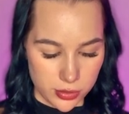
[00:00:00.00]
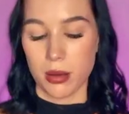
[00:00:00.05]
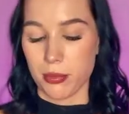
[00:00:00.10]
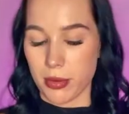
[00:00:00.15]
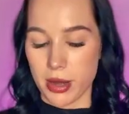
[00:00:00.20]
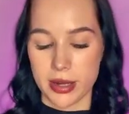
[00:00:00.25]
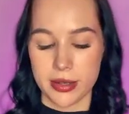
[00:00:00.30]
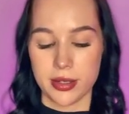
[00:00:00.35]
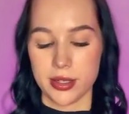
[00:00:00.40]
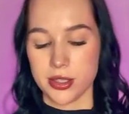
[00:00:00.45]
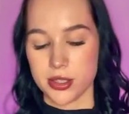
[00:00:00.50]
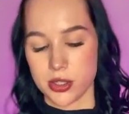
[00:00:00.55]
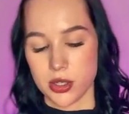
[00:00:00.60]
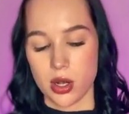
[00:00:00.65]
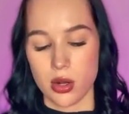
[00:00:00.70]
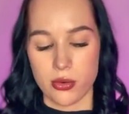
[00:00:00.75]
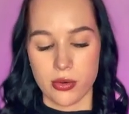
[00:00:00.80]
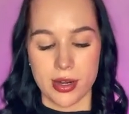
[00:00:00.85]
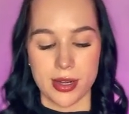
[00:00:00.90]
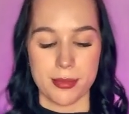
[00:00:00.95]
but it's
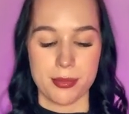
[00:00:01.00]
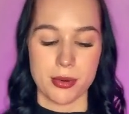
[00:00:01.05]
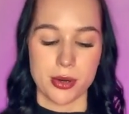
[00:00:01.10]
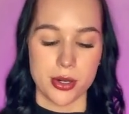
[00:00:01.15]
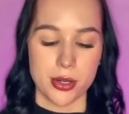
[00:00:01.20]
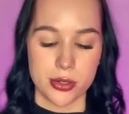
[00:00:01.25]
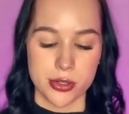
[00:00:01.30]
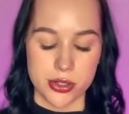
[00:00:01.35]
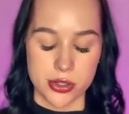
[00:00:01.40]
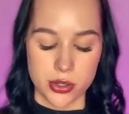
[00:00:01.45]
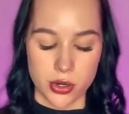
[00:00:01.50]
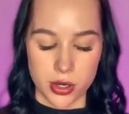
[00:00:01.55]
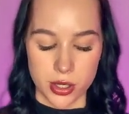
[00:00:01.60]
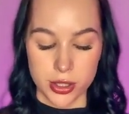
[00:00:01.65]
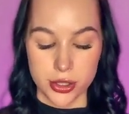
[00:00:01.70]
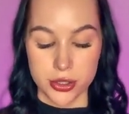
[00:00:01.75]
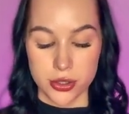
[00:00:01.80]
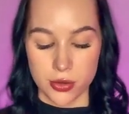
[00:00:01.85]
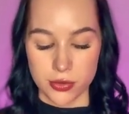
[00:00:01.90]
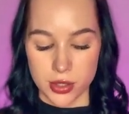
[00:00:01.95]
already a pretty good
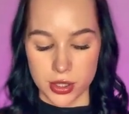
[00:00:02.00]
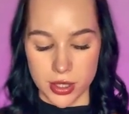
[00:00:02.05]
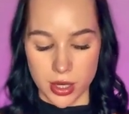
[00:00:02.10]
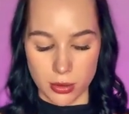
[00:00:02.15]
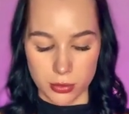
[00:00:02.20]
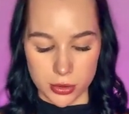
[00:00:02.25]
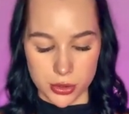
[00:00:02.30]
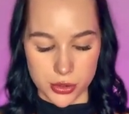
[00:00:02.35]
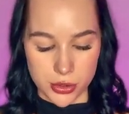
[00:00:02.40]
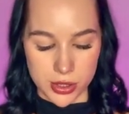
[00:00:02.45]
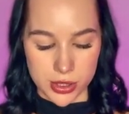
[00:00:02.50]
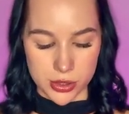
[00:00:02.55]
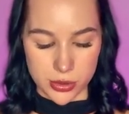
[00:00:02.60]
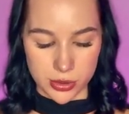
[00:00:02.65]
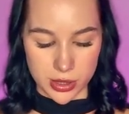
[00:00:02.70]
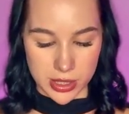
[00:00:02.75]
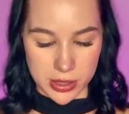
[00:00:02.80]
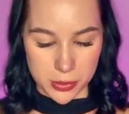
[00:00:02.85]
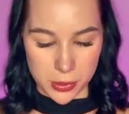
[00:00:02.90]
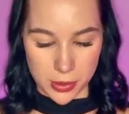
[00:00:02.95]
start of the downward trend. So
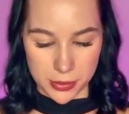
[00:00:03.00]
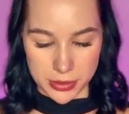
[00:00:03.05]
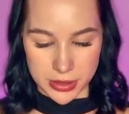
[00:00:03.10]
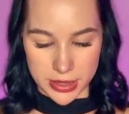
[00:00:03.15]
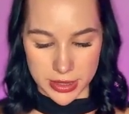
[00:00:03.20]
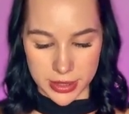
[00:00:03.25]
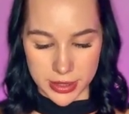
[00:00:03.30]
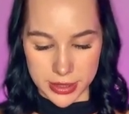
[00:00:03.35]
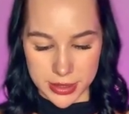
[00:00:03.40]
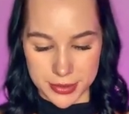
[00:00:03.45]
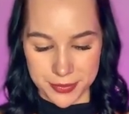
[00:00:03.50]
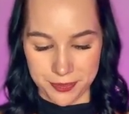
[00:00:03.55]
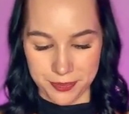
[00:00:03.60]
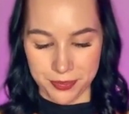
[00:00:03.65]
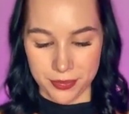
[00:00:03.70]
that's why we did it.